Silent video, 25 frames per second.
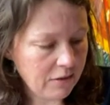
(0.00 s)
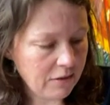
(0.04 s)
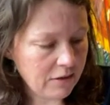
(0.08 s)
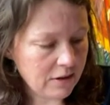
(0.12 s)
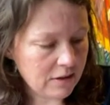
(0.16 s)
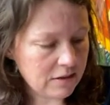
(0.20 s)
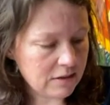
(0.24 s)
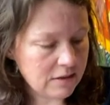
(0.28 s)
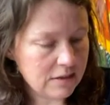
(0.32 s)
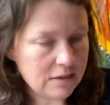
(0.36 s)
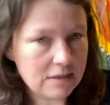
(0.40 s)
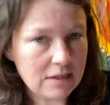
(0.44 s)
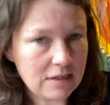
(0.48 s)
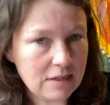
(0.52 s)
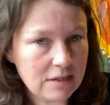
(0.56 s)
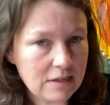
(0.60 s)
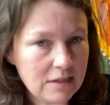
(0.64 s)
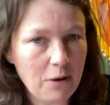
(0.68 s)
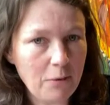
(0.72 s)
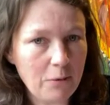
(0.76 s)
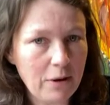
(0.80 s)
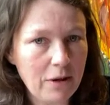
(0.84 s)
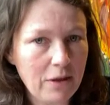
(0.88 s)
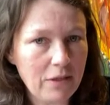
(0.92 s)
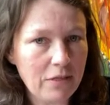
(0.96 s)

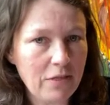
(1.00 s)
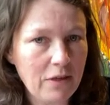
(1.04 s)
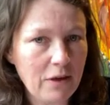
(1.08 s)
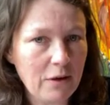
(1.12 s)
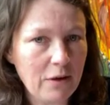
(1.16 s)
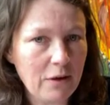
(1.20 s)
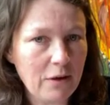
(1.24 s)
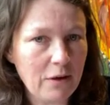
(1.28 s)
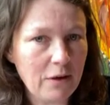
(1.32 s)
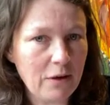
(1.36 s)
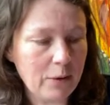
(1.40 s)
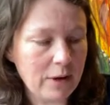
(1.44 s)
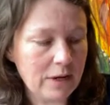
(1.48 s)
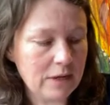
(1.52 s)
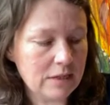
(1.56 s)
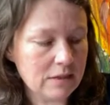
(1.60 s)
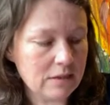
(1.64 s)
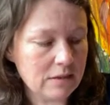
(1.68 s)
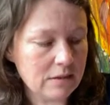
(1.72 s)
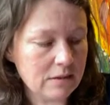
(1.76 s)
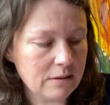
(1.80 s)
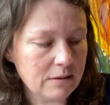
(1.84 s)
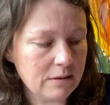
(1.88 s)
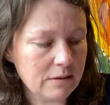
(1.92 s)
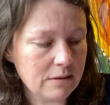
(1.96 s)
start with they were
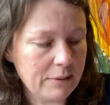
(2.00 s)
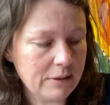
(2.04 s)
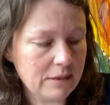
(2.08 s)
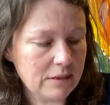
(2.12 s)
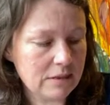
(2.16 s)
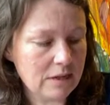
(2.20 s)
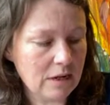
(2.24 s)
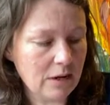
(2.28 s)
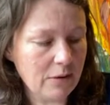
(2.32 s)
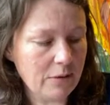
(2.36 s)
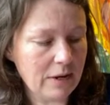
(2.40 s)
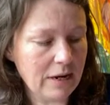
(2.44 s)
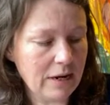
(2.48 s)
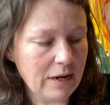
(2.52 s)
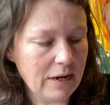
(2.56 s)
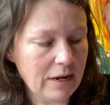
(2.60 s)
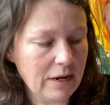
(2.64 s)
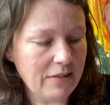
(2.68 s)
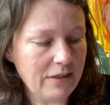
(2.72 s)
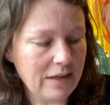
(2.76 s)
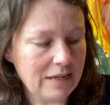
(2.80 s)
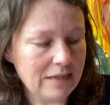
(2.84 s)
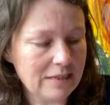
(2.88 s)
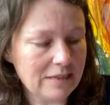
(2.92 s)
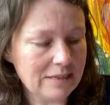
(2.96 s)
quite a bit slower like
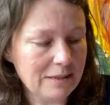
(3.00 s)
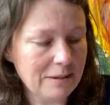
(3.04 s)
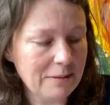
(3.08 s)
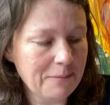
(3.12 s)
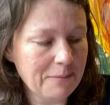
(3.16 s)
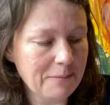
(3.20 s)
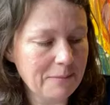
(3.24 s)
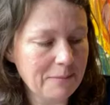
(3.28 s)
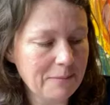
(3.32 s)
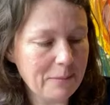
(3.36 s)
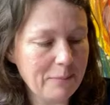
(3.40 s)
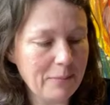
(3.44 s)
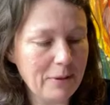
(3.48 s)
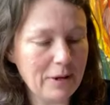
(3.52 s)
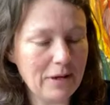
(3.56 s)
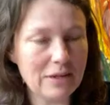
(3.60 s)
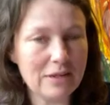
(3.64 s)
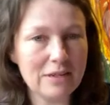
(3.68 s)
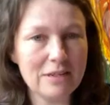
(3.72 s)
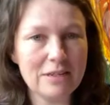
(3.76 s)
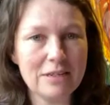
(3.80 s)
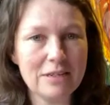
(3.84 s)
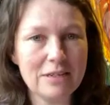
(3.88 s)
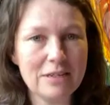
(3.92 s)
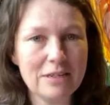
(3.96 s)
this, but
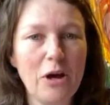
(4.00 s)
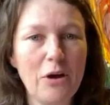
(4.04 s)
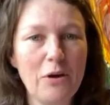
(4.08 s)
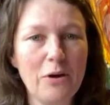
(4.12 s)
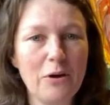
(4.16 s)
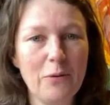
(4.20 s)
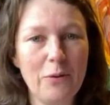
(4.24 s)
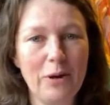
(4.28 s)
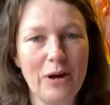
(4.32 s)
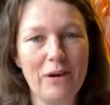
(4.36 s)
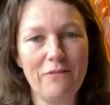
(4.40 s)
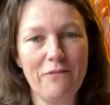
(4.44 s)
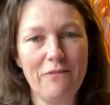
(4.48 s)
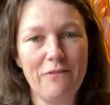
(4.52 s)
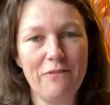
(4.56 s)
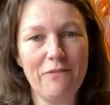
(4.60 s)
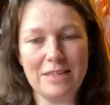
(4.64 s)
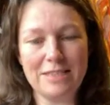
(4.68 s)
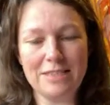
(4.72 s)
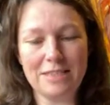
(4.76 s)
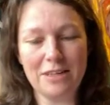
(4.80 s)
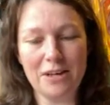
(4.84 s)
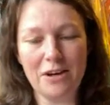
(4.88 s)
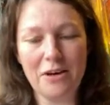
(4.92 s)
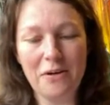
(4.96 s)
it's going quite
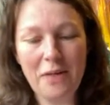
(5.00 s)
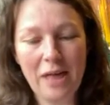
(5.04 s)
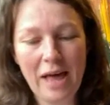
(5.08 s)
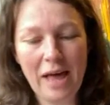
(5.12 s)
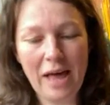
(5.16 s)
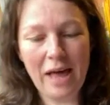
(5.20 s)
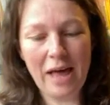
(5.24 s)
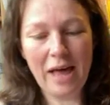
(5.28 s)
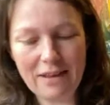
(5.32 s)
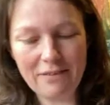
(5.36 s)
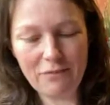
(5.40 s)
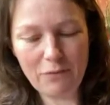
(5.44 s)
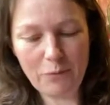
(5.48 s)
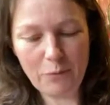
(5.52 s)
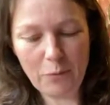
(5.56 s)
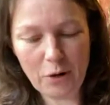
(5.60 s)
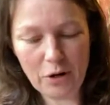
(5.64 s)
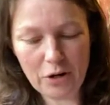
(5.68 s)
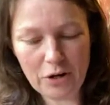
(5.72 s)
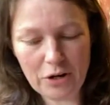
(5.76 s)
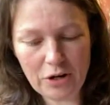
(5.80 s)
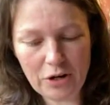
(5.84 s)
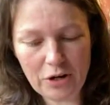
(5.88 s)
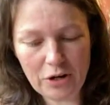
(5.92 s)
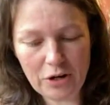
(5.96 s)
fast. So hi
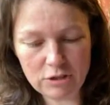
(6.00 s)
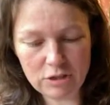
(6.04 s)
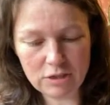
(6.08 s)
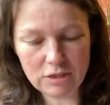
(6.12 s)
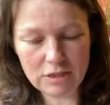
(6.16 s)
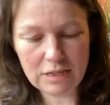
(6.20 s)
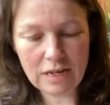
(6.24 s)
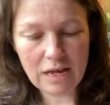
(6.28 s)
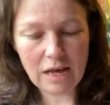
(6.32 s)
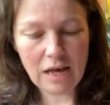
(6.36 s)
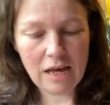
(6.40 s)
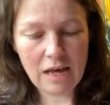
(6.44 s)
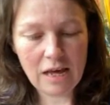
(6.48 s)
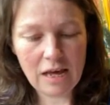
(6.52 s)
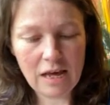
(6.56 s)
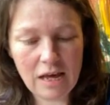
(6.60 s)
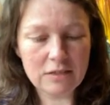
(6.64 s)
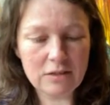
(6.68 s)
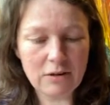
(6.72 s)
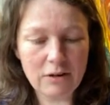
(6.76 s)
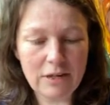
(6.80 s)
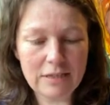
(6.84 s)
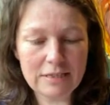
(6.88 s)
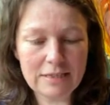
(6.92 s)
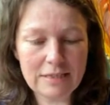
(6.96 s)
everyone,
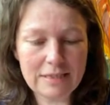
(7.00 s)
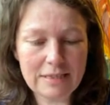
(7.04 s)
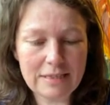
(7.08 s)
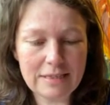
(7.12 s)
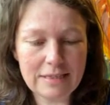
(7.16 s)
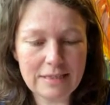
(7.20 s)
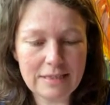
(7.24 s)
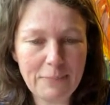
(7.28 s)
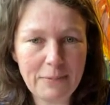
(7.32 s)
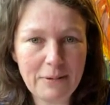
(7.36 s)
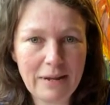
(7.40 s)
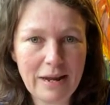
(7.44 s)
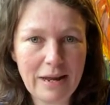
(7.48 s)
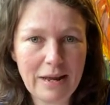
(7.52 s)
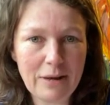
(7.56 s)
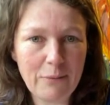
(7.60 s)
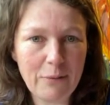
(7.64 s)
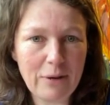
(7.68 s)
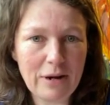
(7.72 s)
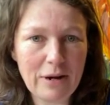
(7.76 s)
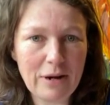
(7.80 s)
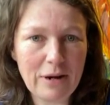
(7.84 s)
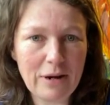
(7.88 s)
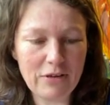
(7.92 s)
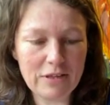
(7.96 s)
so as I said, like
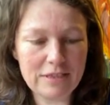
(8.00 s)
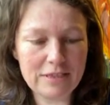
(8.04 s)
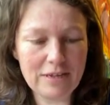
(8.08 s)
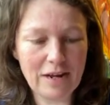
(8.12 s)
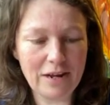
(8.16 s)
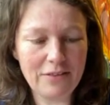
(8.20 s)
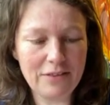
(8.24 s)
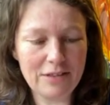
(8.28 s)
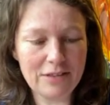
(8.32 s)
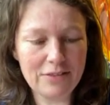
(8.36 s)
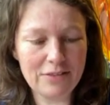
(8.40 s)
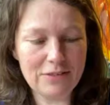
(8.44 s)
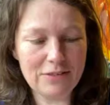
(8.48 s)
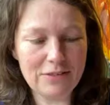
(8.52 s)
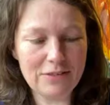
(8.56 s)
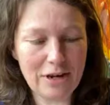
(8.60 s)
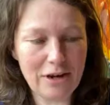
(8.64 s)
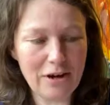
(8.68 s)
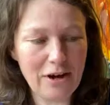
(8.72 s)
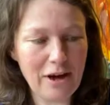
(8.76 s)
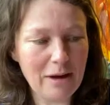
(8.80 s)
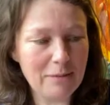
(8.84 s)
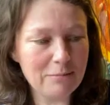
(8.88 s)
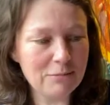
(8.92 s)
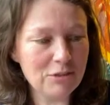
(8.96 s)
when I first started this video,
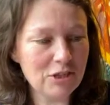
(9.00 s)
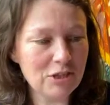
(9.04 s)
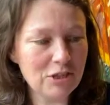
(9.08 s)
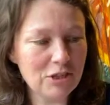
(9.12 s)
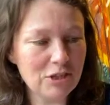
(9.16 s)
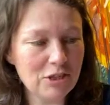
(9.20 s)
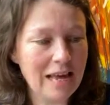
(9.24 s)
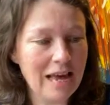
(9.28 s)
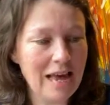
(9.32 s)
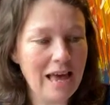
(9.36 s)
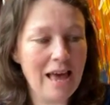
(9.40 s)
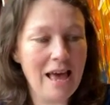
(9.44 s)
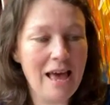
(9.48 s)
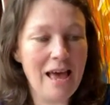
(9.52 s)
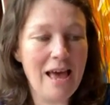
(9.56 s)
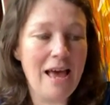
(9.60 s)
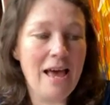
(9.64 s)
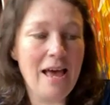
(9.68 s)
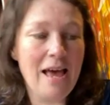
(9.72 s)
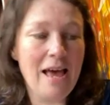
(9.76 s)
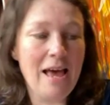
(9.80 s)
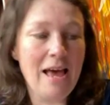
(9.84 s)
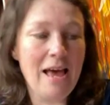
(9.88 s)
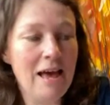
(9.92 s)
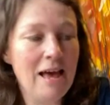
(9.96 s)
I'm just
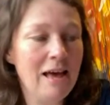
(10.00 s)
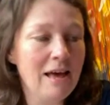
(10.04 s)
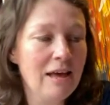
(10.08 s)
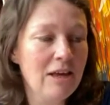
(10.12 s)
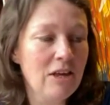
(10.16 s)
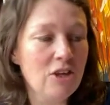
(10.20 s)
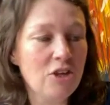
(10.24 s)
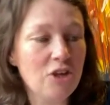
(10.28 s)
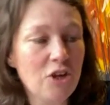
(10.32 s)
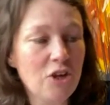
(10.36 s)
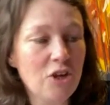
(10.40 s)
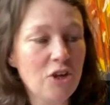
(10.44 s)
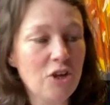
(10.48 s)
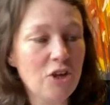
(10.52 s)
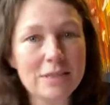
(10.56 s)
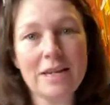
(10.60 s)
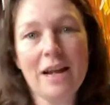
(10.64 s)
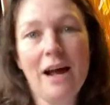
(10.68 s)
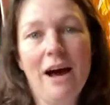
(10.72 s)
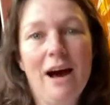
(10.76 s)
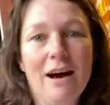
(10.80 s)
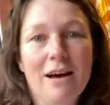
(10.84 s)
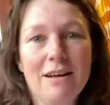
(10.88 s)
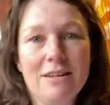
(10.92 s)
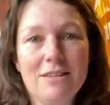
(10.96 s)
using
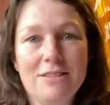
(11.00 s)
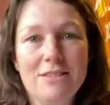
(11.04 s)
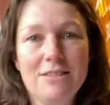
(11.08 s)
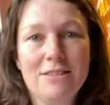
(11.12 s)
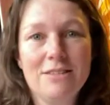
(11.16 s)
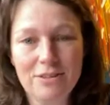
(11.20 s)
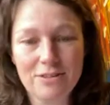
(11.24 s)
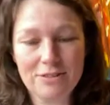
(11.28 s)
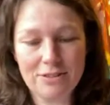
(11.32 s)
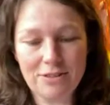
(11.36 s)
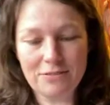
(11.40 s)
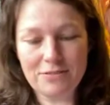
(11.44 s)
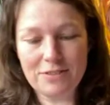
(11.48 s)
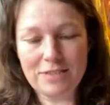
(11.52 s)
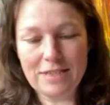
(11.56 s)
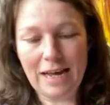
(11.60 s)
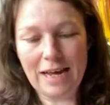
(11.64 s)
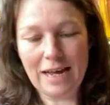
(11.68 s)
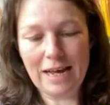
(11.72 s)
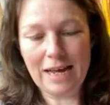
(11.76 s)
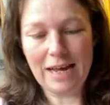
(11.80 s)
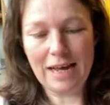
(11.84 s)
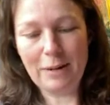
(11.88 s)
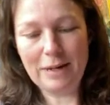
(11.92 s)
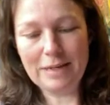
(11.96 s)
art to sort of
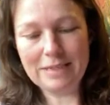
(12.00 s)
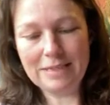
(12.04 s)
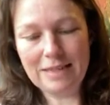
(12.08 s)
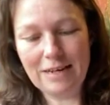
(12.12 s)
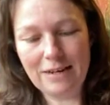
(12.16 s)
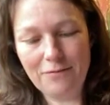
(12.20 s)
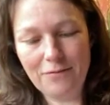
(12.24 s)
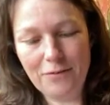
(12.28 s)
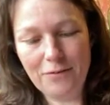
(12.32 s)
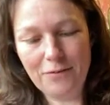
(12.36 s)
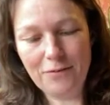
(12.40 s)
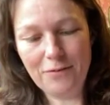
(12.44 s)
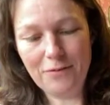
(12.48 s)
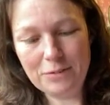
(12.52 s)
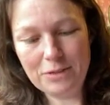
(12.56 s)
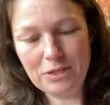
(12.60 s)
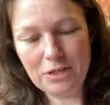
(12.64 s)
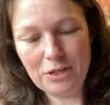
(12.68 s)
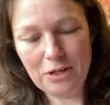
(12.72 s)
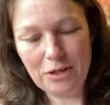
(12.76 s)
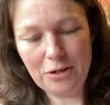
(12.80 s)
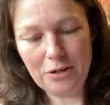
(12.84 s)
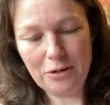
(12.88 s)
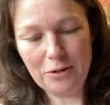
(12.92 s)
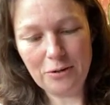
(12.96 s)
psych myself up
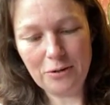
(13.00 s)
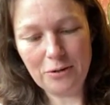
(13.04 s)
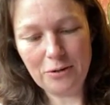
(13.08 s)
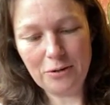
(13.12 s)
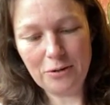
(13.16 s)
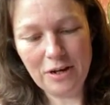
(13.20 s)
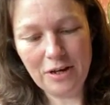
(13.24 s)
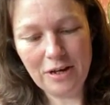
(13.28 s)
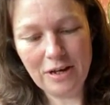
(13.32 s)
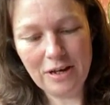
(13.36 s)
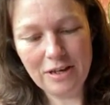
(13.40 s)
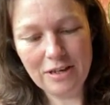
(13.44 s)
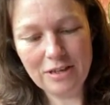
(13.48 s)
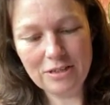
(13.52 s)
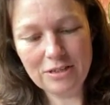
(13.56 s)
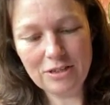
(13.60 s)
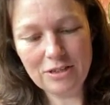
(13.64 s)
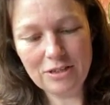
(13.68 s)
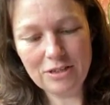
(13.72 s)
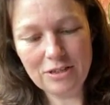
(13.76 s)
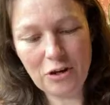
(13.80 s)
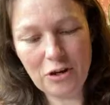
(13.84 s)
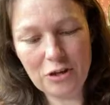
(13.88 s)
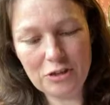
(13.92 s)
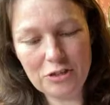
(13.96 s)
to sort
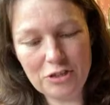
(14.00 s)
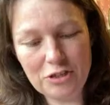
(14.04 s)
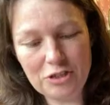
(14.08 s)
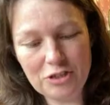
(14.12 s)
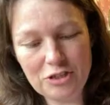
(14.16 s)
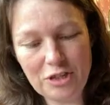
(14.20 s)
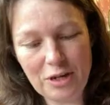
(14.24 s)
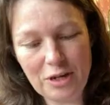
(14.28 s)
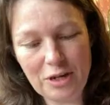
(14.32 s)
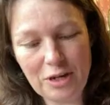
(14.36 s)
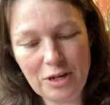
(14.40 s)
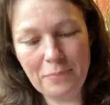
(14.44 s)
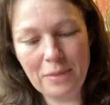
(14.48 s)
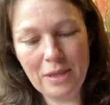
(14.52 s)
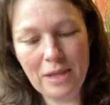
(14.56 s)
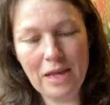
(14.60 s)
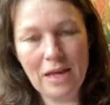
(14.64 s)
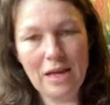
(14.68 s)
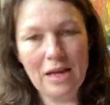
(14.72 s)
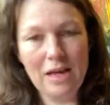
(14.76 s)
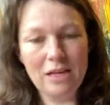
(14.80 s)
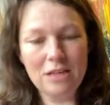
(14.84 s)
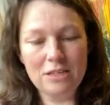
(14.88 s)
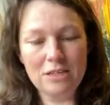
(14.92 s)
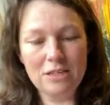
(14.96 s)
of go to the gym.
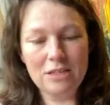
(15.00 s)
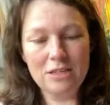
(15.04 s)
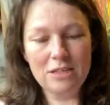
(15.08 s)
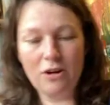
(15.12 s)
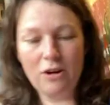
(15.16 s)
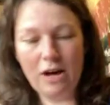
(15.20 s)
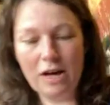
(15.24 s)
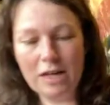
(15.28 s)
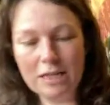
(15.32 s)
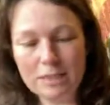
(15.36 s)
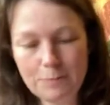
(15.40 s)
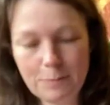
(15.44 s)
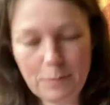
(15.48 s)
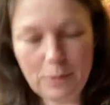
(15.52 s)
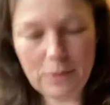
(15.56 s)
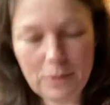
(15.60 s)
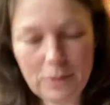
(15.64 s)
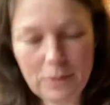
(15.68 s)
So I suppose